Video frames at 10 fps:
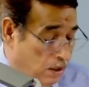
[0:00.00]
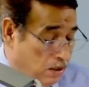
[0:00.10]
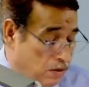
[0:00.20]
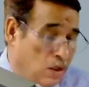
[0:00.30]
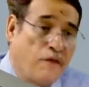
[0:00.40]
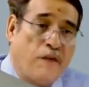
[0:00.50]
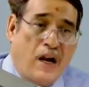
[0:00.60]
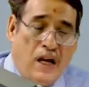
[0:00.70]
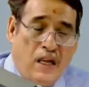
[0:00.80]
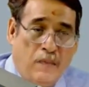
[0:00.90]
So if
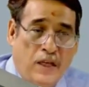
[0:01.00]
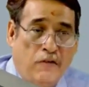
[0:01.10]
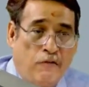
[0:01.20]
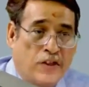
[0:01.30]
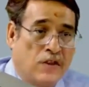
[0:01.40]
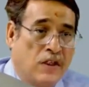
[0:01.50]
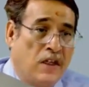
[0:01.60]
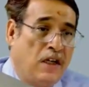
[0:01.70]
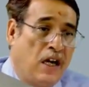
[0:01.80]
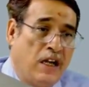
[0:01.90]
I am an investor
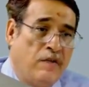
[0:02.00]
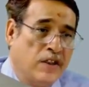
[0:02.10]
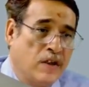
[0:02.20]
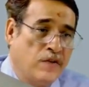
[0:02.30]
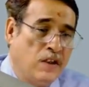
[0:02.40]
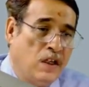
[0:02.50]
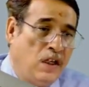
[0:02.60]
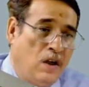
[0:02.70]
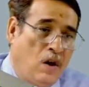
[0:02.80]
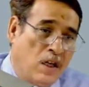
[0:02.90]
and I have a
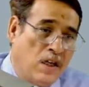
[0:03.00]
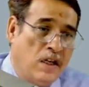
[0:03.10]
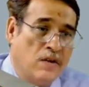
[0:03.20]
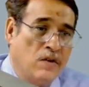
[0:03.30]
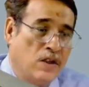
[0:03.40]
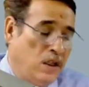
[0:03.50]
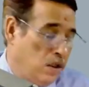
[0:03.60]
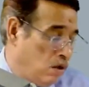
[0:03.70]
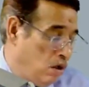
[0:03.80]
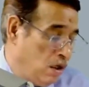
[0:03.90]
subsidiary or an associate
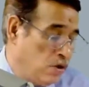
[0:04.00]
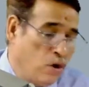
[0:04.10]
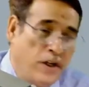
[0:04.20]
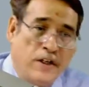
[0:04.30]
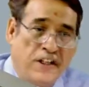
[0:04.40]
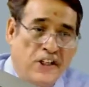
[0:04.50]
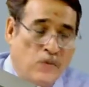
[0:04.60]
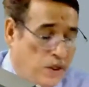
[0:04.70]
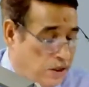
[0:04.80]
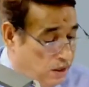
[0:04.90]
or a joint
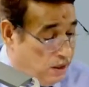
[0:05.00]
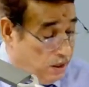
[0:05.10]
arrangement,